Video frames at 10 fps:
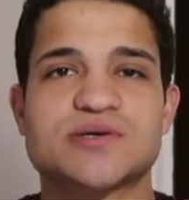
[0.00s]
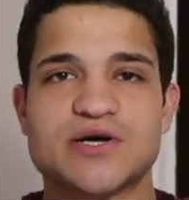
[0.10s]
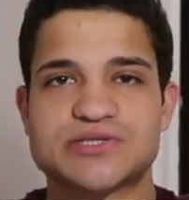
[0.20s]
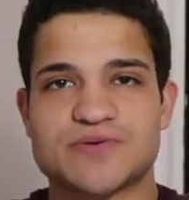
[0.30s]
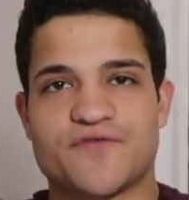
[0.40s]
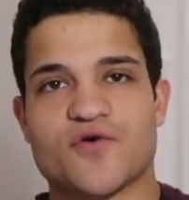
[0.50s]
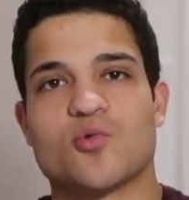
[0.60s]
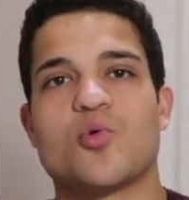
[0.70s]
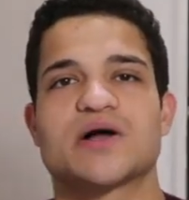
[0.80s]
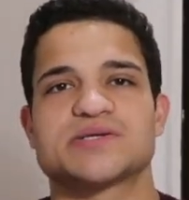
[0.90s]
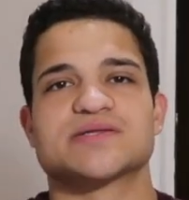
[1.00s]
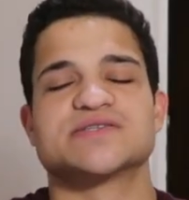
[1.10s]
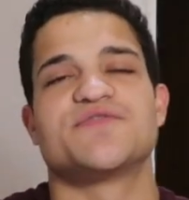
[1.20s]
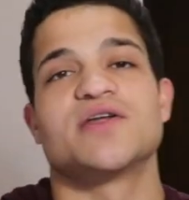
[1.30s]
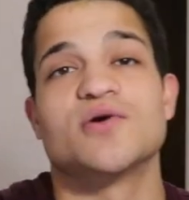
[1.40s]
Thank you so much for
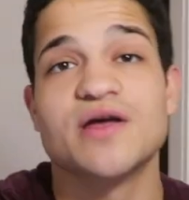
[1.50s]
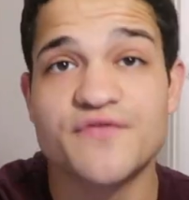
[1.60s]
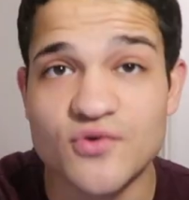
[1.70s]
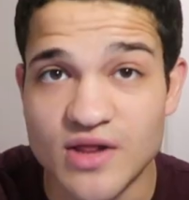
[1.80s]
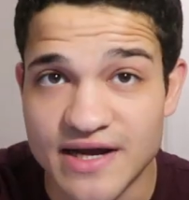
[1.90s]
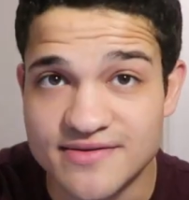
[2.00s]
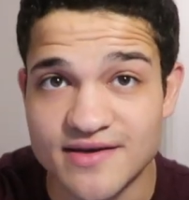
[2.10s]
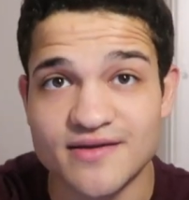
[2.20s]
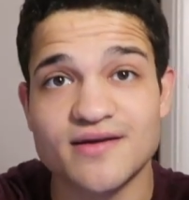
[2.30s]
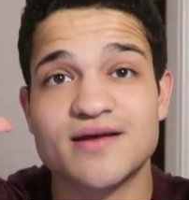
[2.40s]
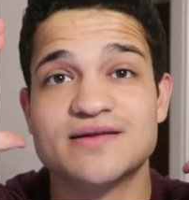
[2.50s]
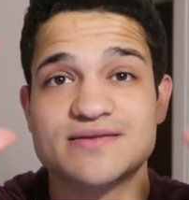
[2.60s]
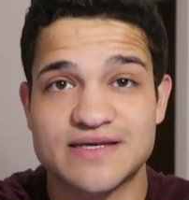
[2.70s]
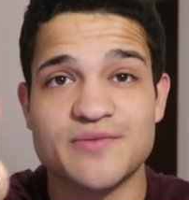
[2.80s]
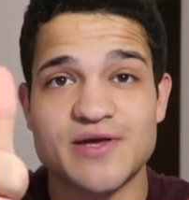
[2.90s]
watching this video. If you liked it,
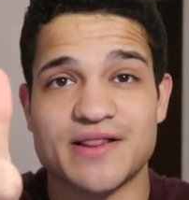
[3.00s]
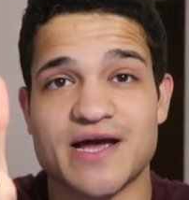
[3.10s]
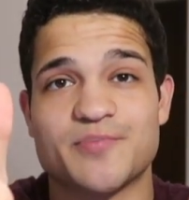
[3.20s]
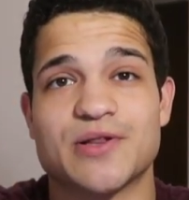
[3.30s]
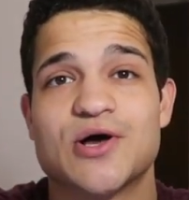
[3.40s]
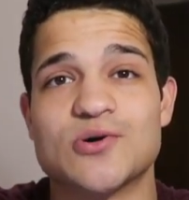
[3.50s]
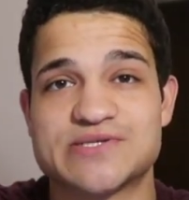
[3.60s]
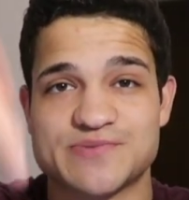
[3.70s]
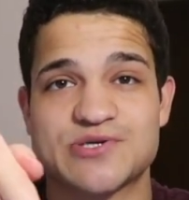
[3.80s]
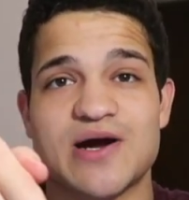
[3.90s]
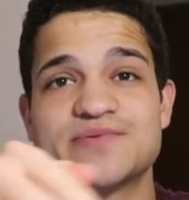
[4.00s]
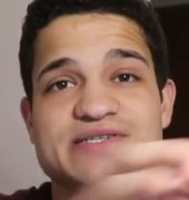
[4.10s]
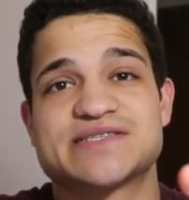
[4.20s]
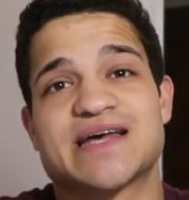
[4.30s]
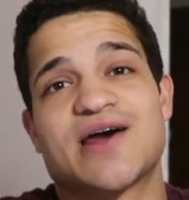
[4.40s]
give me a like below,
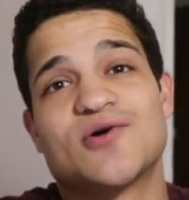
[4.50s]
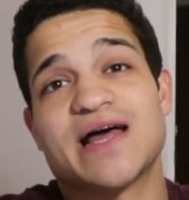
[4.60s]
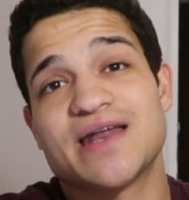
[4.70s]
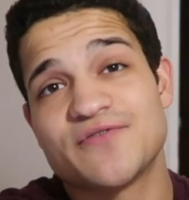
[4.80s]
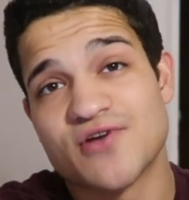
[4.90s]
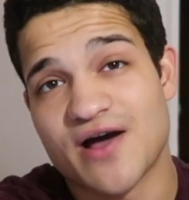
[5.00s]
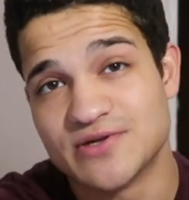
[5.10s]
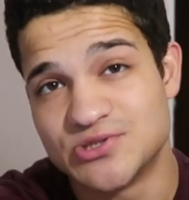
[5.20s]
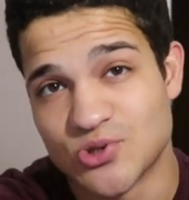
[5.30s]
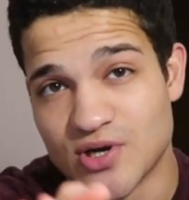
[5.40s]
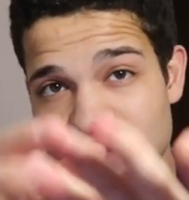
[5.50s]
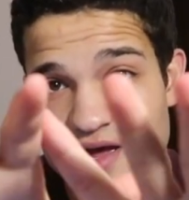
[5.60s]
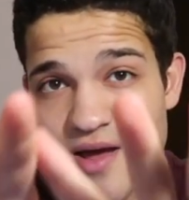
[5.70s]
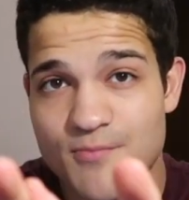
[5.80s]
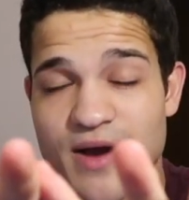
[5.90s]
subscribe to this channel, and if you haven't
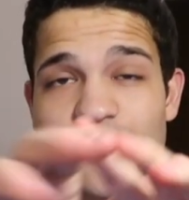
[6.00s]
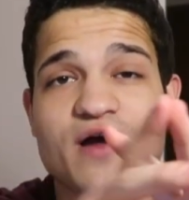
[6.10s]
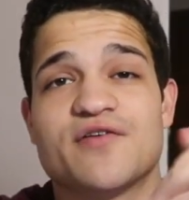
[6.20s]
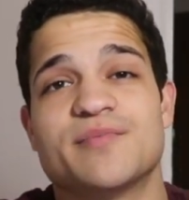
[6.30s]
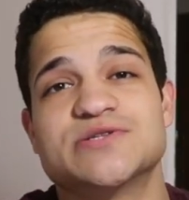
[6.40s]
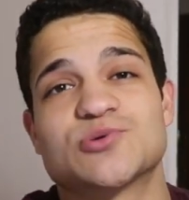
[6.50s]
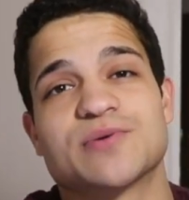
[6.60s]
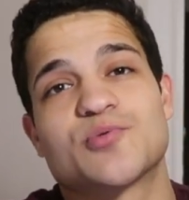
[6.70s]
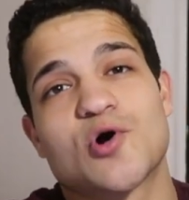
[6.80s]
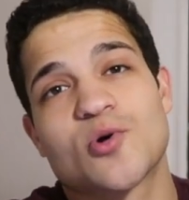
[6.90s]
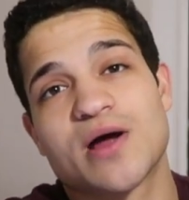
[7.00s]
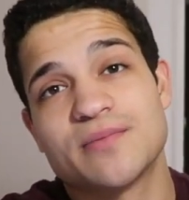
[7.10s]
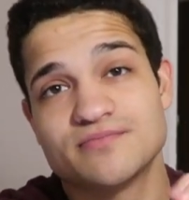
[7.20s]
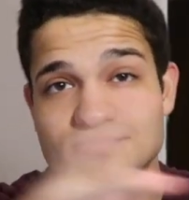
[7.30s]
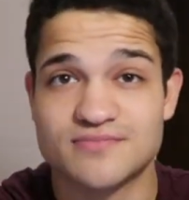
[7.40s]
joined my private mentoring
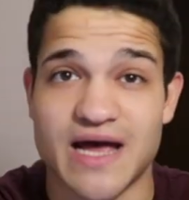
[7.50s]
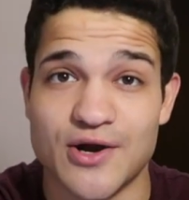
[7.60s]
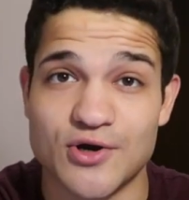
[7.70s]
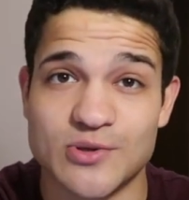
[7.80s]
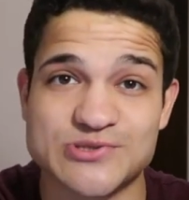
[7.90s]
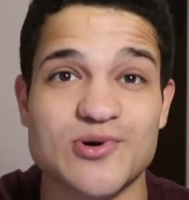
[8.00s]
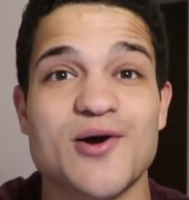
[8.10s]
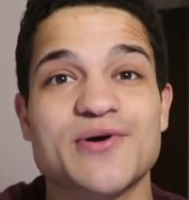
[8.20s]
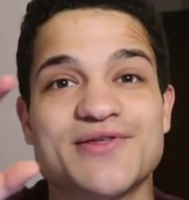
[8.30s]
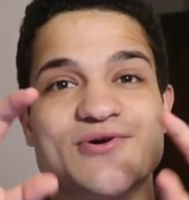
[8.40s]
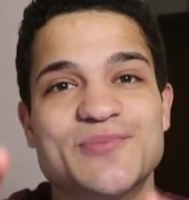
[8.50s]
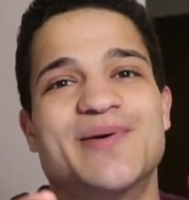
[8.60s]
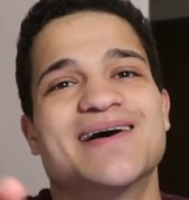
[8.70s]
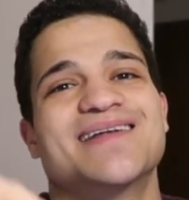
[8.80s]
program, I don't know what's wrong with you,